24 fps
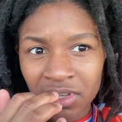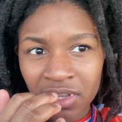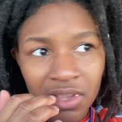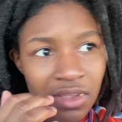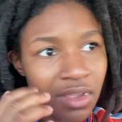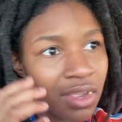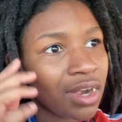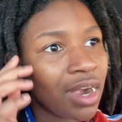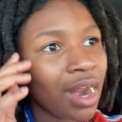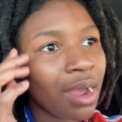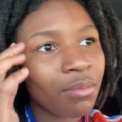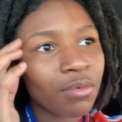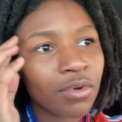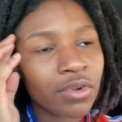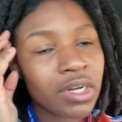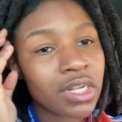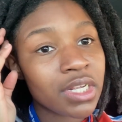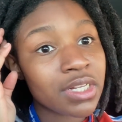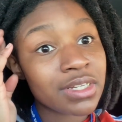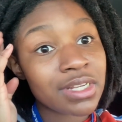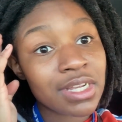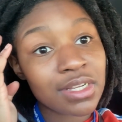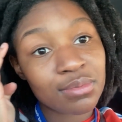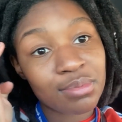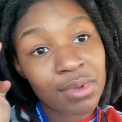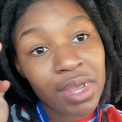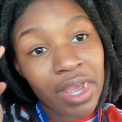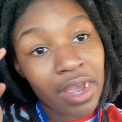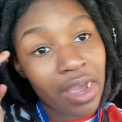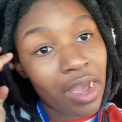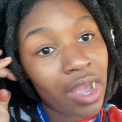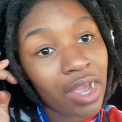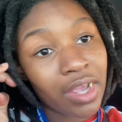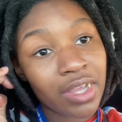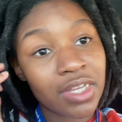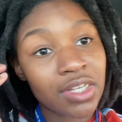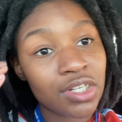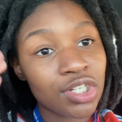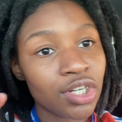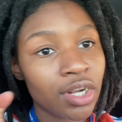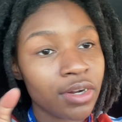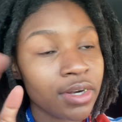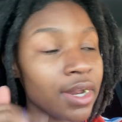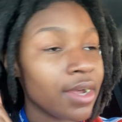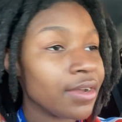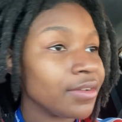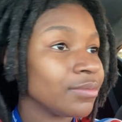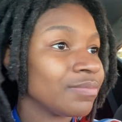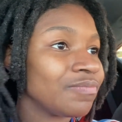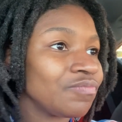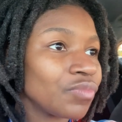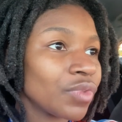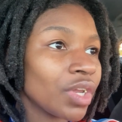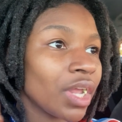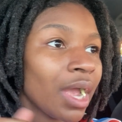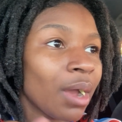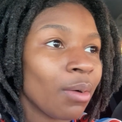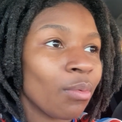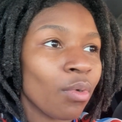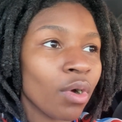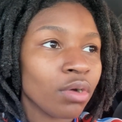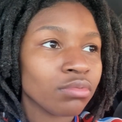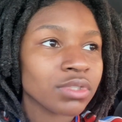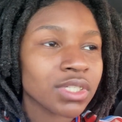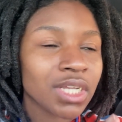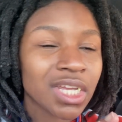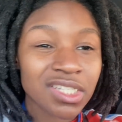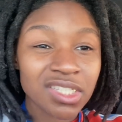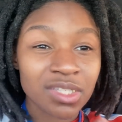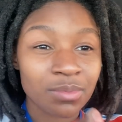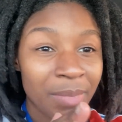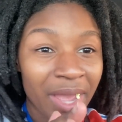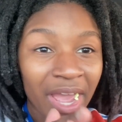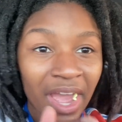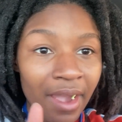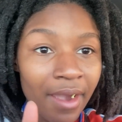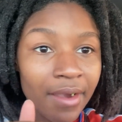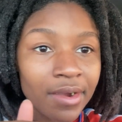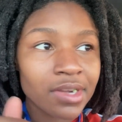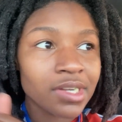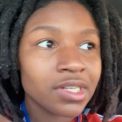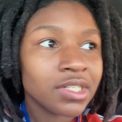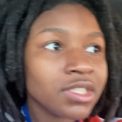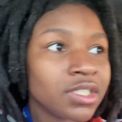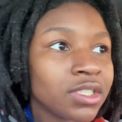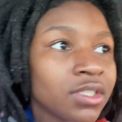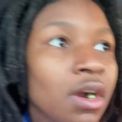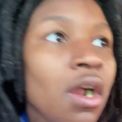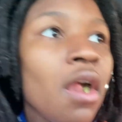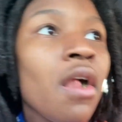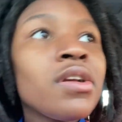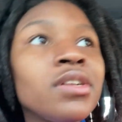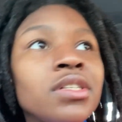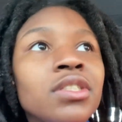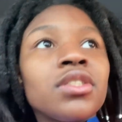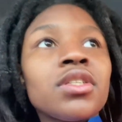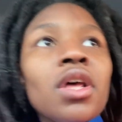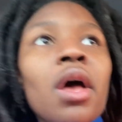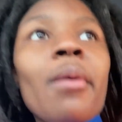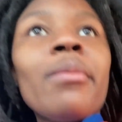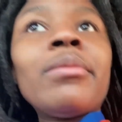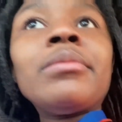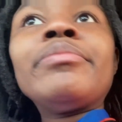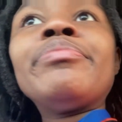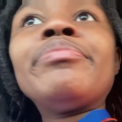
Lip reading: And I won't even text back. I kid y'all not, I won't text back. So,